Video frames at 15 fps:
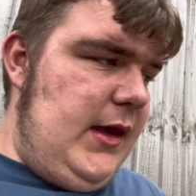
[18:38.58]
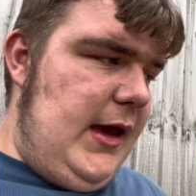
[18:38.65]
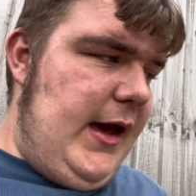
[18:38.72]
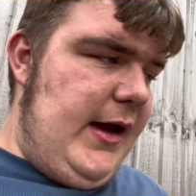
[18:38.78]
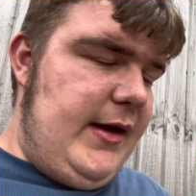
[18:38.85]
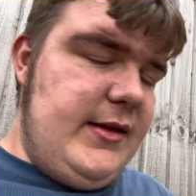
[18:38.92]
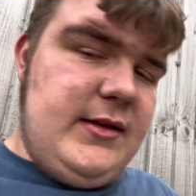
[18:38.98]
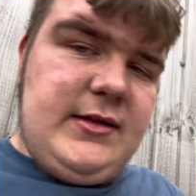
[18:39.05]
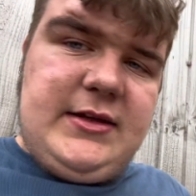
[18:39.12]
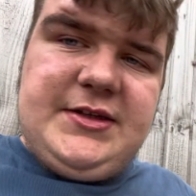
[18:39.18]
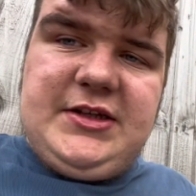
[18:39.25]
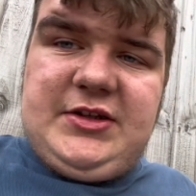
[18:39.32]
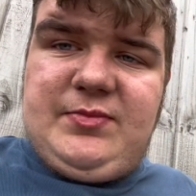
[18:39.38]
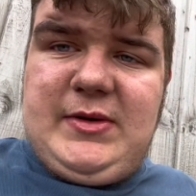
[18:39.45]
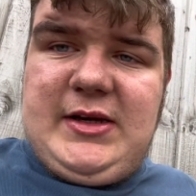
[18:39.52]
yeah,
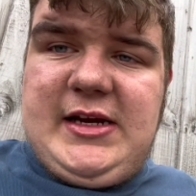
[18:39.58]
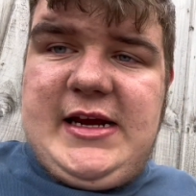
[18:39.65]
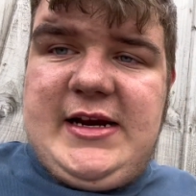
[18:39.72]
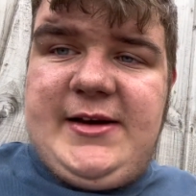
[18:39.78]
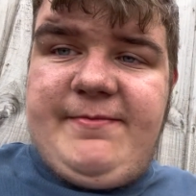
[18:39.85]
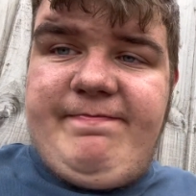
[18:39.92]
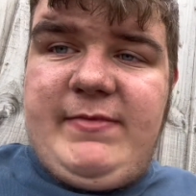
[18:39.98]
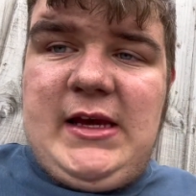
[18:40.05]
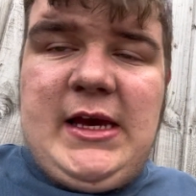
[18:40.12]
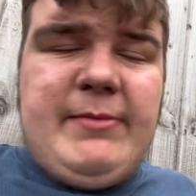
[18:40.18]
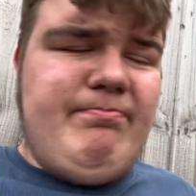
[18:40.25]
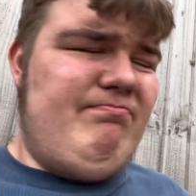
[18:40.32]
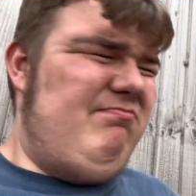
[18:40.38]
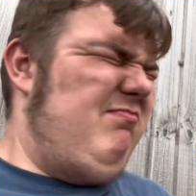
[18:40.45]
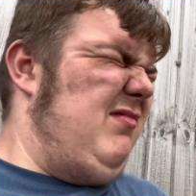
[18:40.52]
this is me dinner.
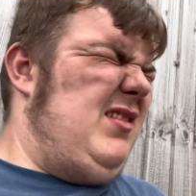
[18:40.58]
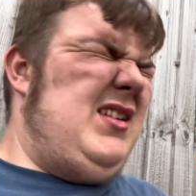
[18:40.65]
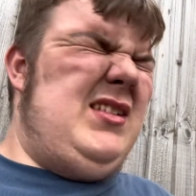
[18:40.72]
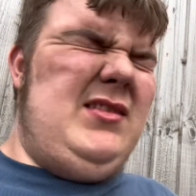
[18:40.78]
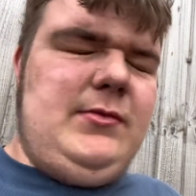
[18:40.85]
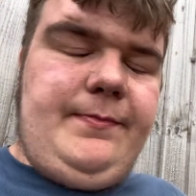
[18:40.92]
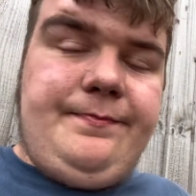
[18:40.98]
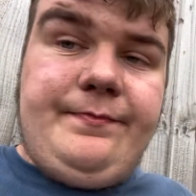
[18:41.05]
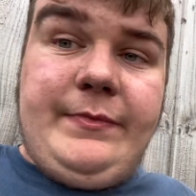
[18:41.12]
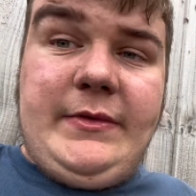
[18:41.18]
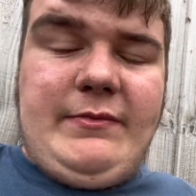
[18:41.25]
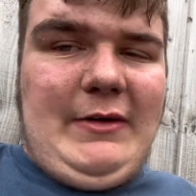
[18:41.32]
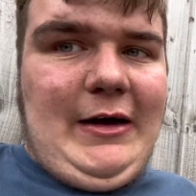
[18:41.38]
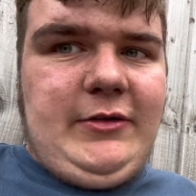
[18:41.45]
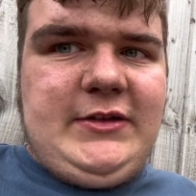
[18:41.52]
oh.
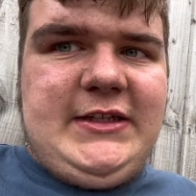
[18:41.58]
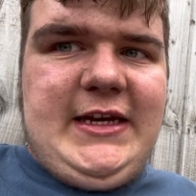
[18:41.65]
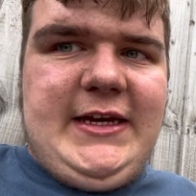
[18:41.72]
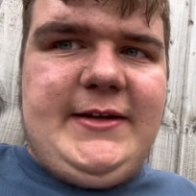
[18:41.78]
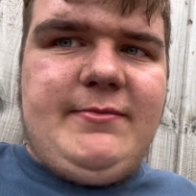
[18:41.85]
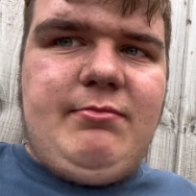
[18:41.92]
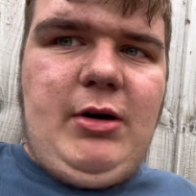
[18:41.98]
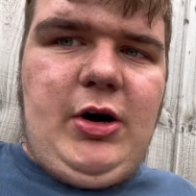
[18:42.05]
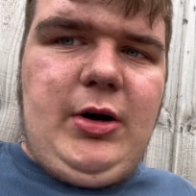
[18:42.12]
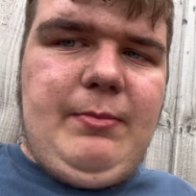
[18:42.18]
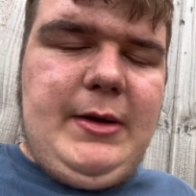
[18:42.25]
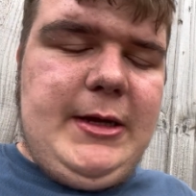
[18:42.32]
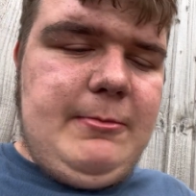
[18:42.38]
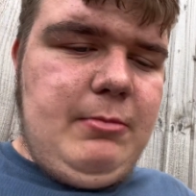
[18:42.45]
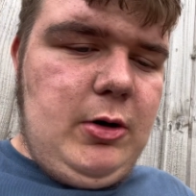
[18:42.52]
Well, tea, pardon
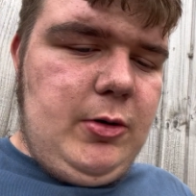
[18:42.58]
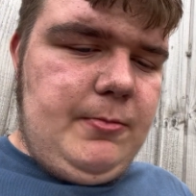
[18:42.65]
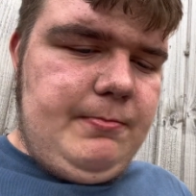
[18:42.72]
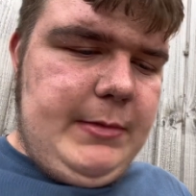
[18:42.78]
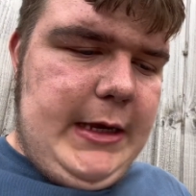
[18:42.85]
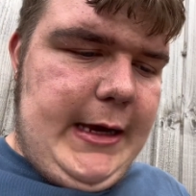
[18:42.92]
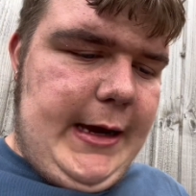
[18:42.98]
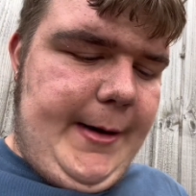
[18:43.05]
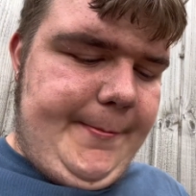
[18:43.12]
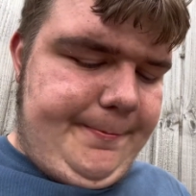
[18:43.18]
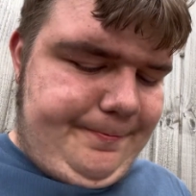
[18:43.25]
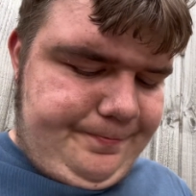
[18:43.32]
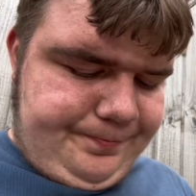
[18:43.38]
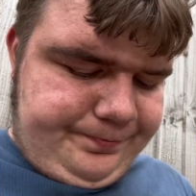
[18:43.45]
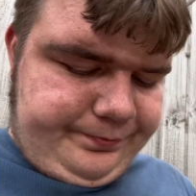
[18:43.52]
me, but yeah,
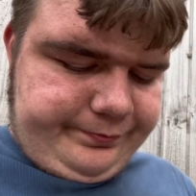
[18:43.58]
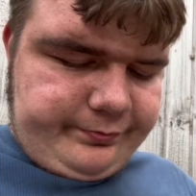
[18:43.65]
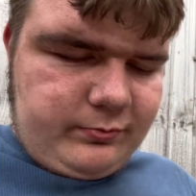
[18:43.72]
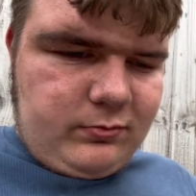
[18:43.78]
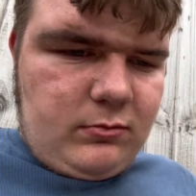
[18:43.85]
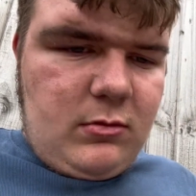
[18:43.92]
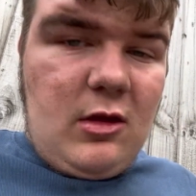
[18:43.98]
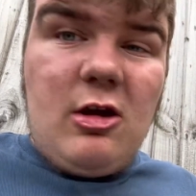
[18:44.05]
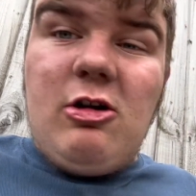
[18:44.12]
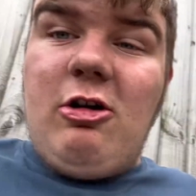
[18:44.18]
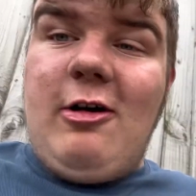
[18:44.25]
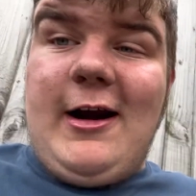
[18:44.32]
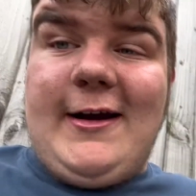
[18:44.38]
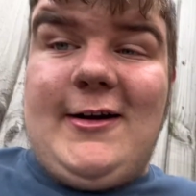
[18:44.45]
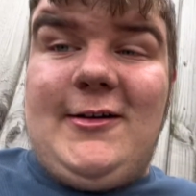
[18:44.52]

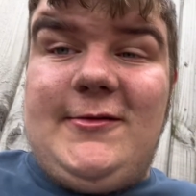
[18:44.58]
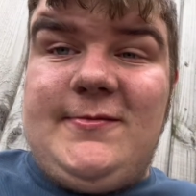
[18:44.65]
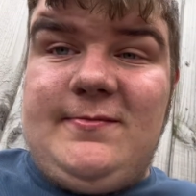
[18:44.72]
cracker.